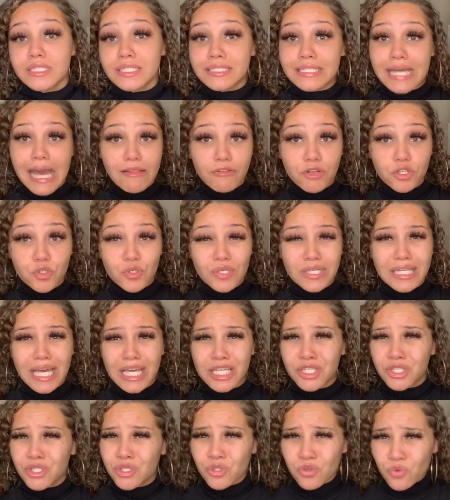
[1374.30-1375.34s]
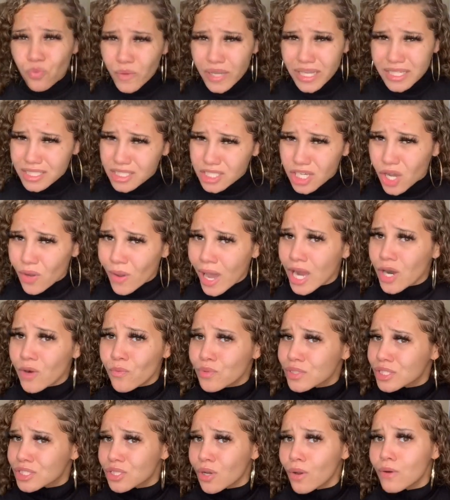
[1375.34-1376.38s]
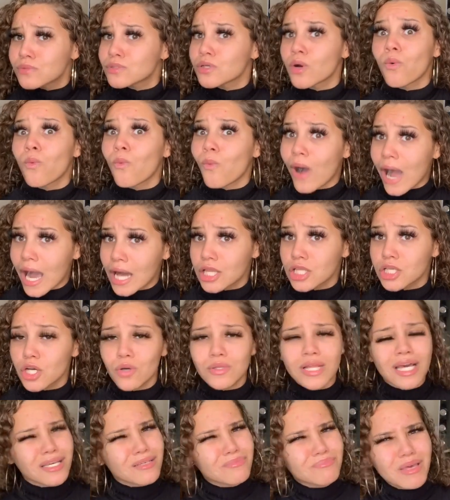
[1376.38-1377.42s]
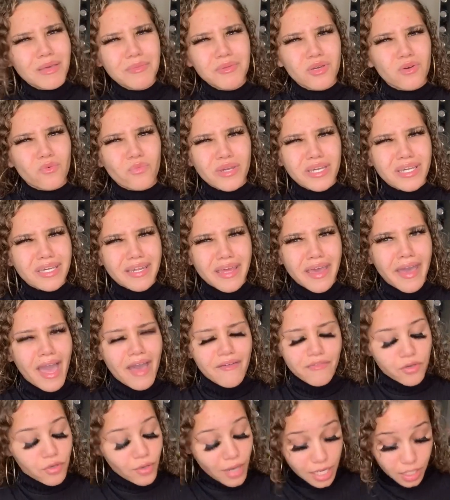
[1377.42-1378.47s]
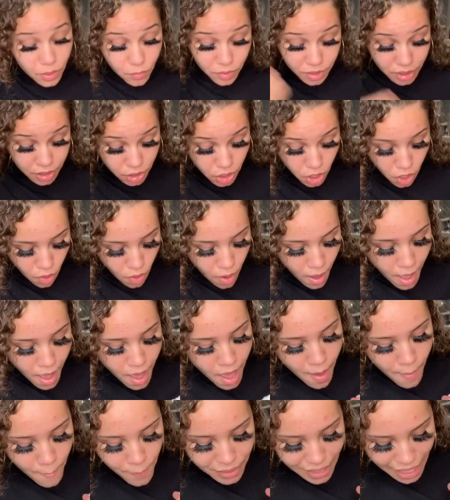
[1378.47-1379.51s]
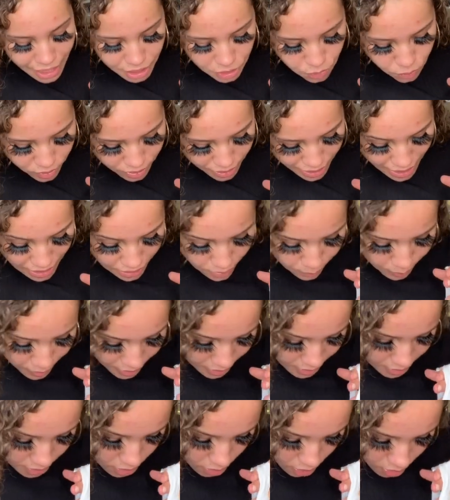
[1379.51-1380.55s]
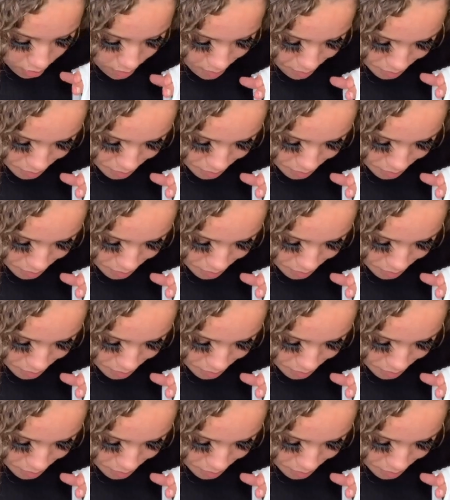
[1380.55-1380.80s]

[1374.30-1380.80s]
to Dollar Tree like two weeks ago. I don't really know, it was a while ago, like maybe a week and a half ago. I don't really know. But I just went ahead and picked up